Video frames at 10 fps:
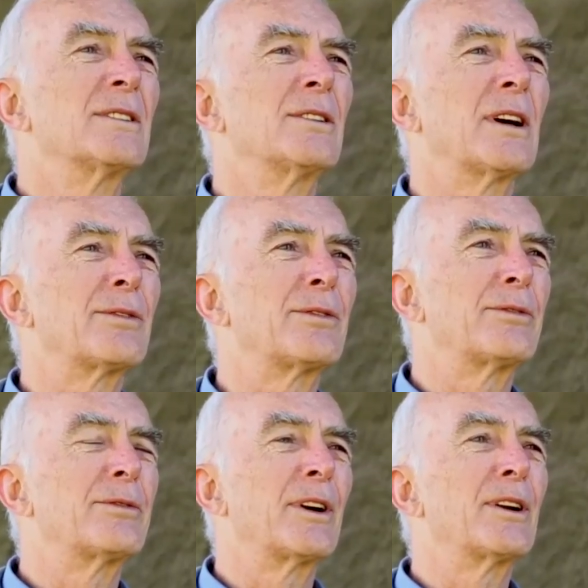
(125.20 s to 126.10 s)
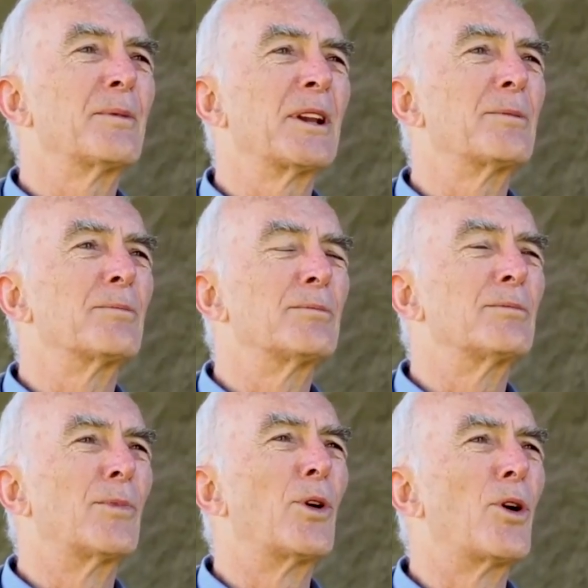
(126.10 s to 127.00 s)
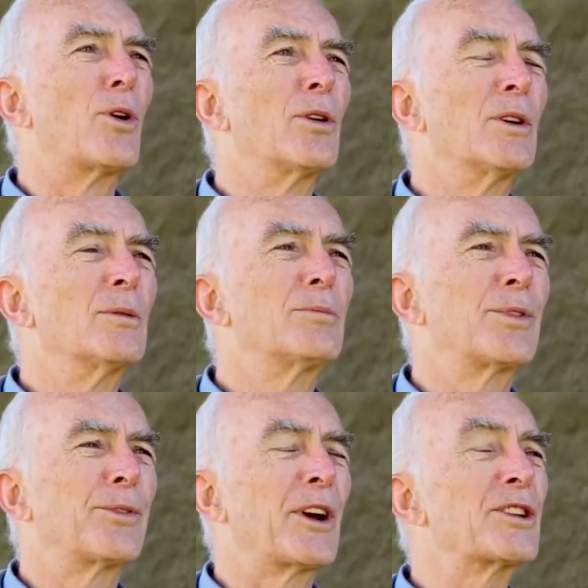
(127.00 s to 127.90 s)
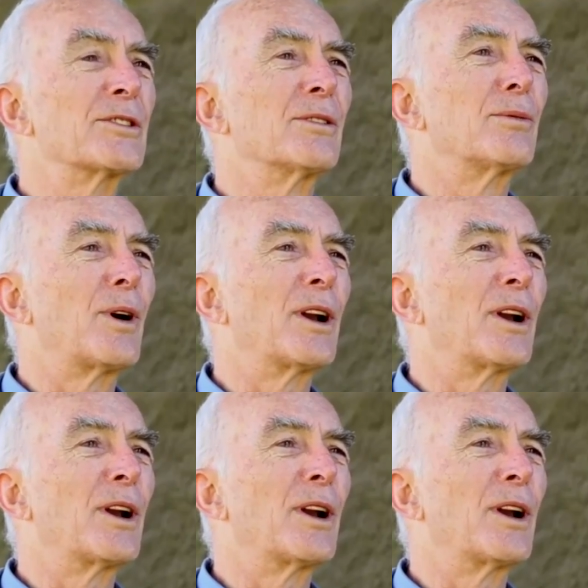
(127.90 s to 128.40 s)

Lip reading: You have very many more professional